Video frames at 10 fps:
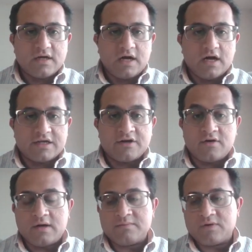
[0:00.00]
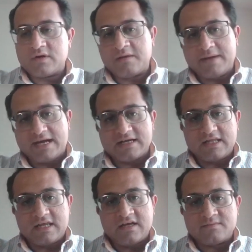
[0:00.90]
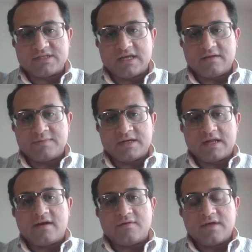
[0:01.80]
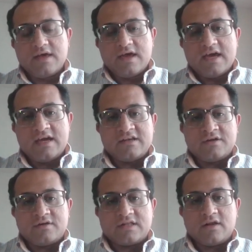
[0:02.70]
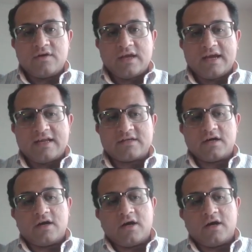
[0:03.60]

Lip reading: I'm looking back at the income statement now, and they look at